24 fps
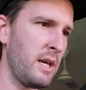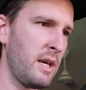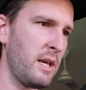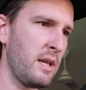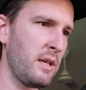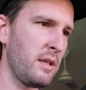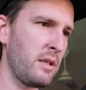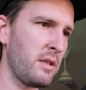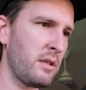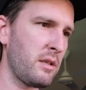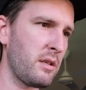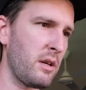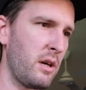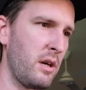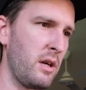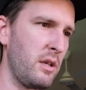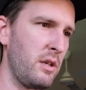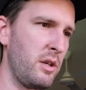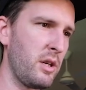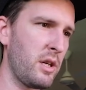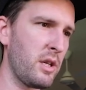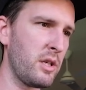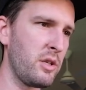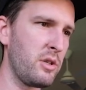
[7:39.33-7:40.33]
So
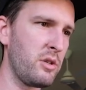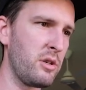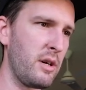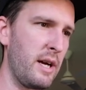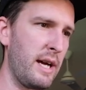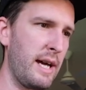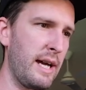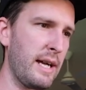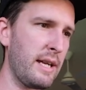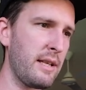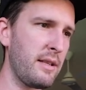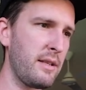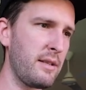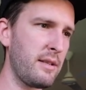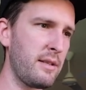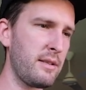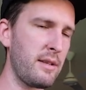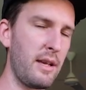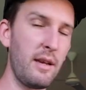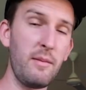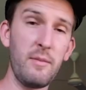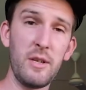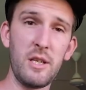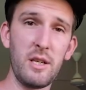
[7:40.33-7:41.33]
you can drag
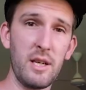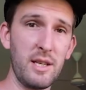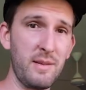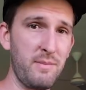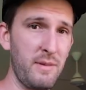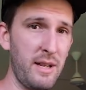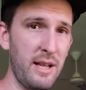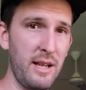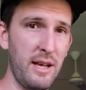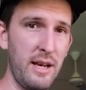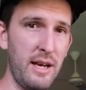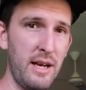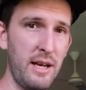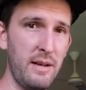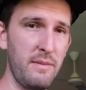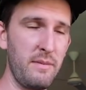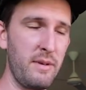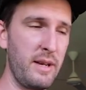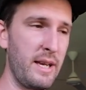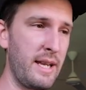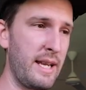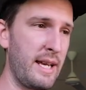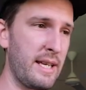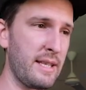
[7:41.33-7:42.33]
same adjustment layer.
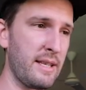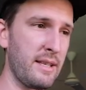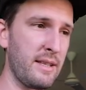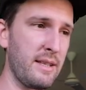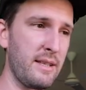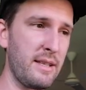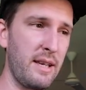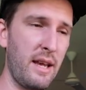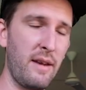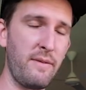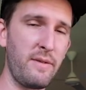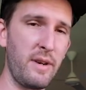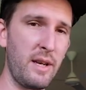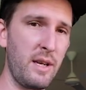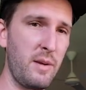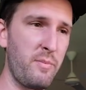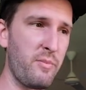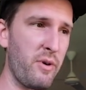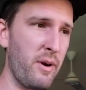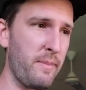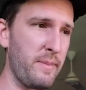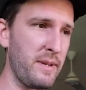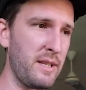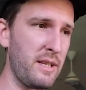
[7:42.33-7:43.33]
It hasn't saved any
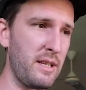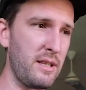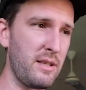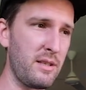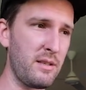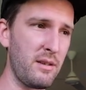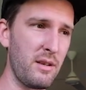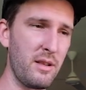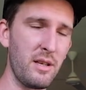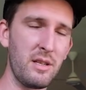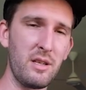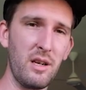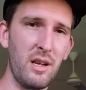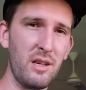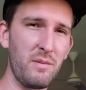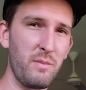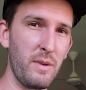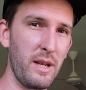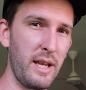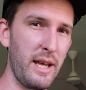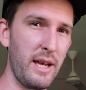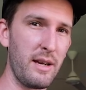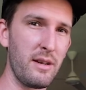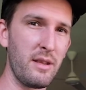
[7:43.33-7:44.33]
properties to the
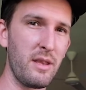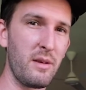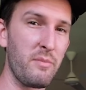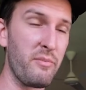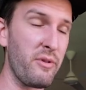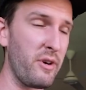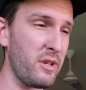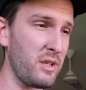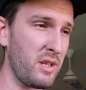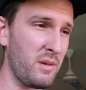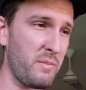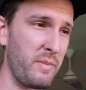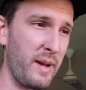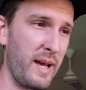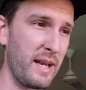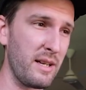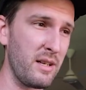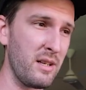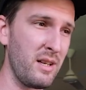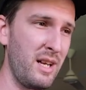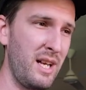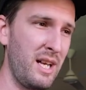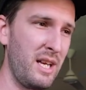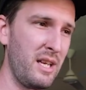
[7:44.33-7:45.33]
adjustment layer in the project
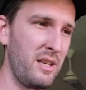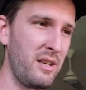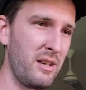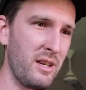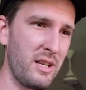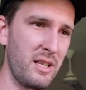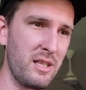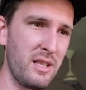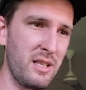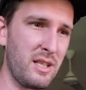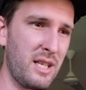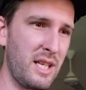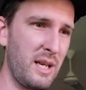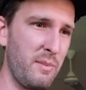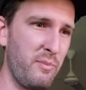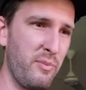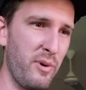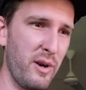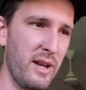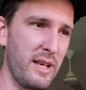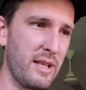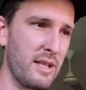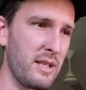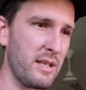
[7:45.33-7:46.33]
panel. You can just keep
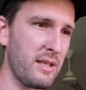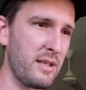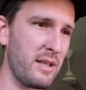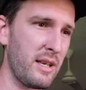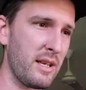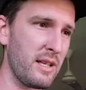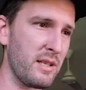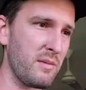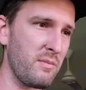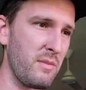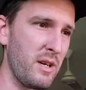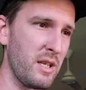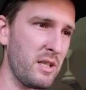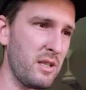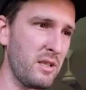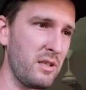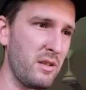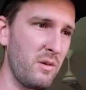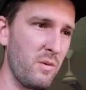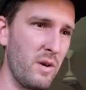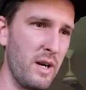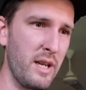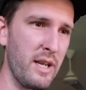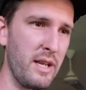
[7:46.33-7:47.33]
pulling this thing as much as
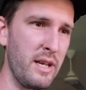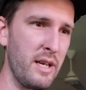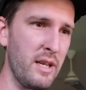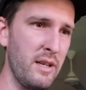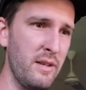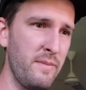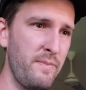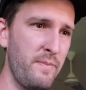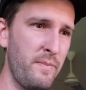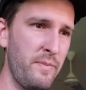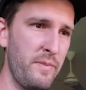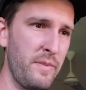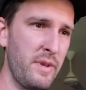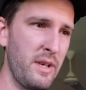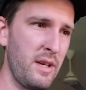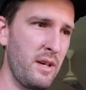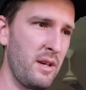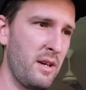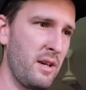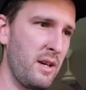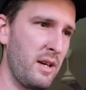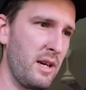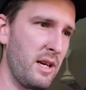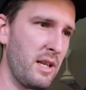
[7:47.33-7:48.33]
you want in.
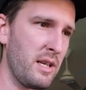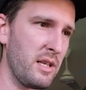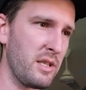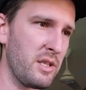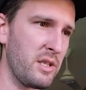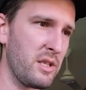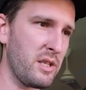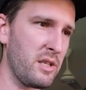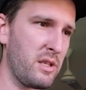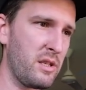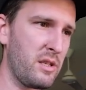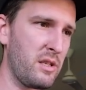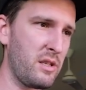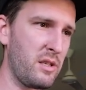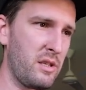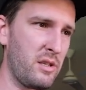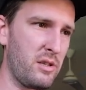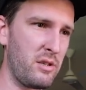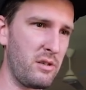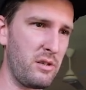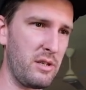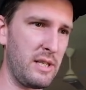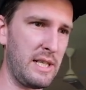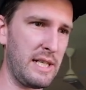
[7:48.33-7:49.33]
And I'll just
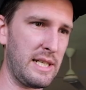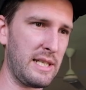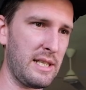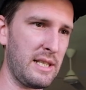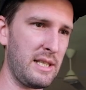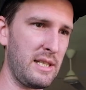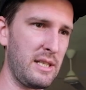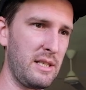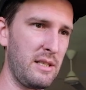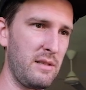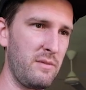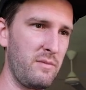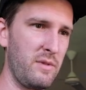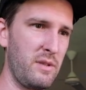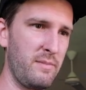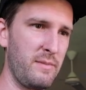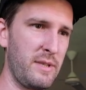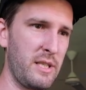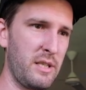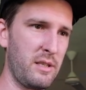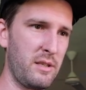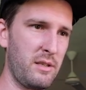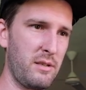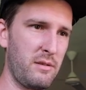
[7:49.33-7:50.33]
drag that in when
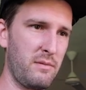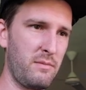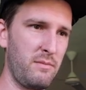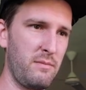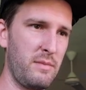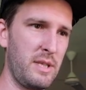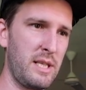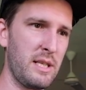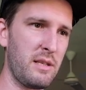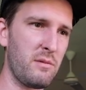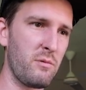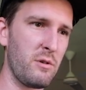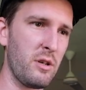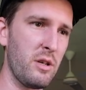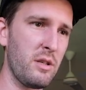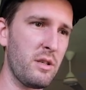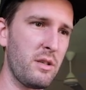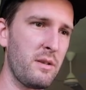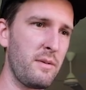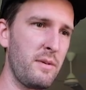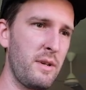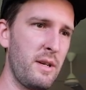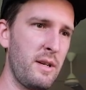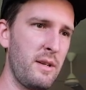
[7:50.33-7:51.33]
my mouse
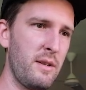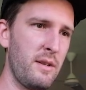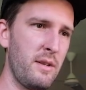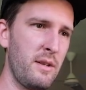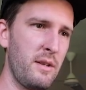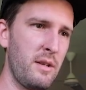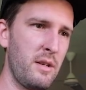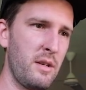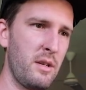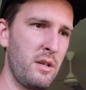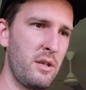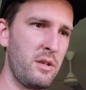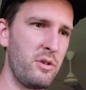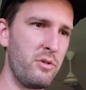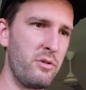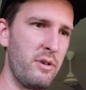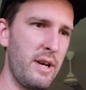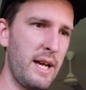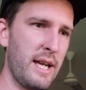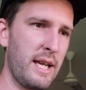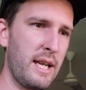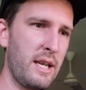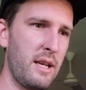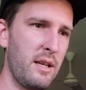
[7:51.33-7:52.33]
works,
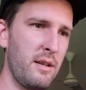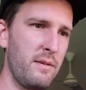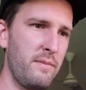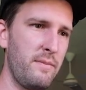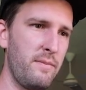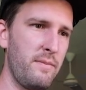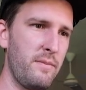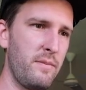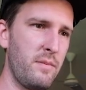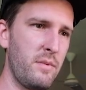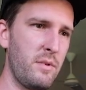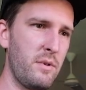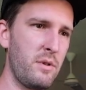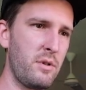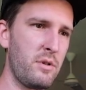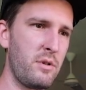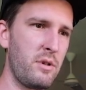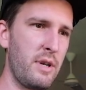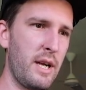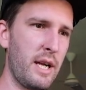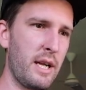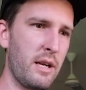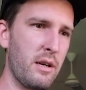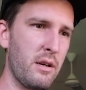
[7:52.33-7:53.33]
drag it in,
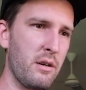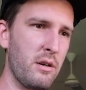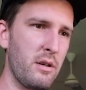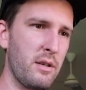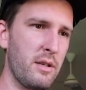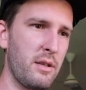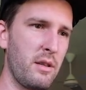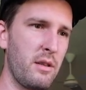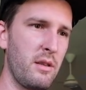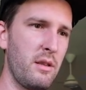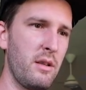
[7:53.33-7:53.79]
drag it across